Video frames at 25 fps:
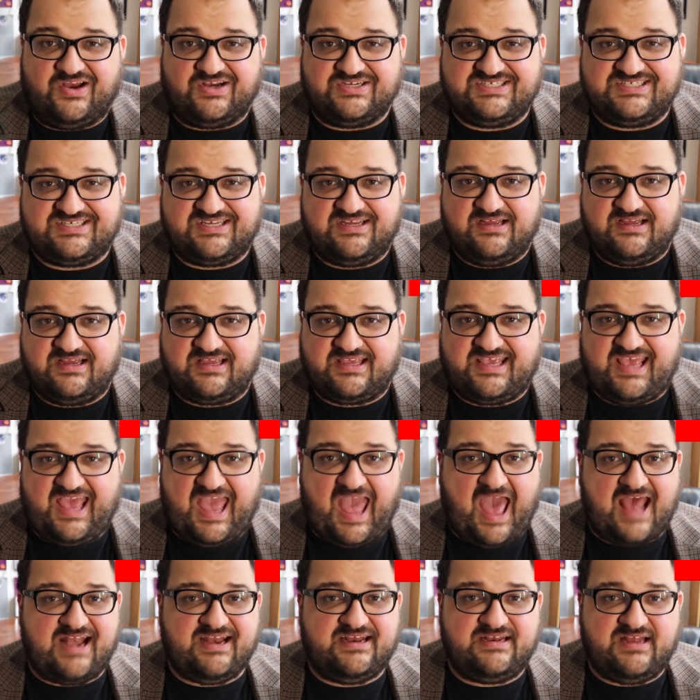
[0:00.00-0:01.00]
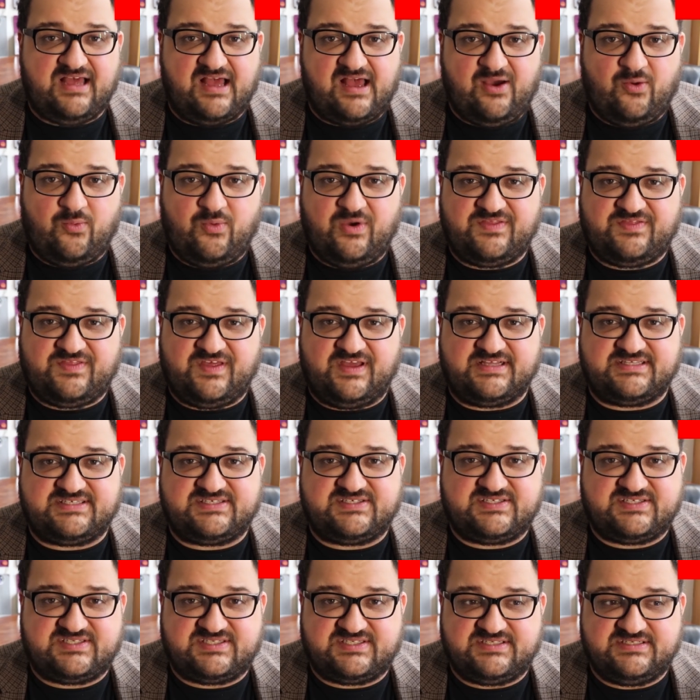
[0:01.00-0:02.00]
There's Canada with
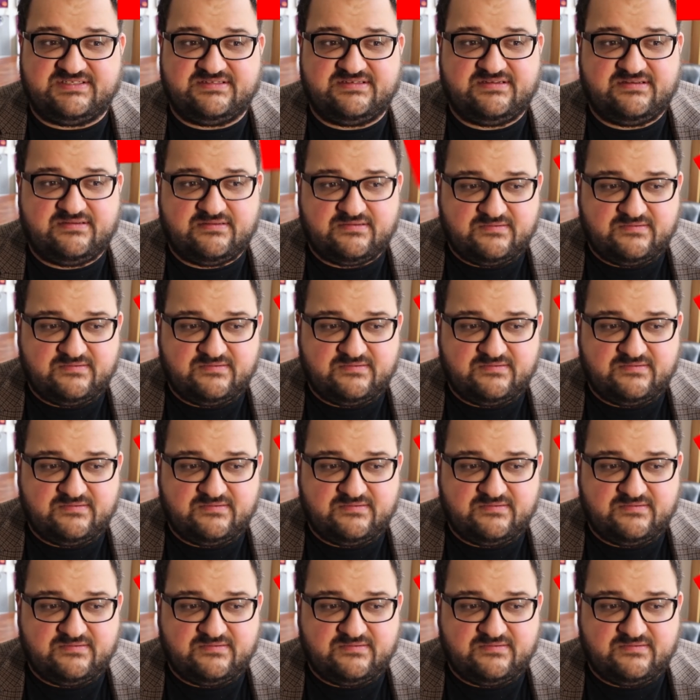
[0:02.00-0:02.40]
its...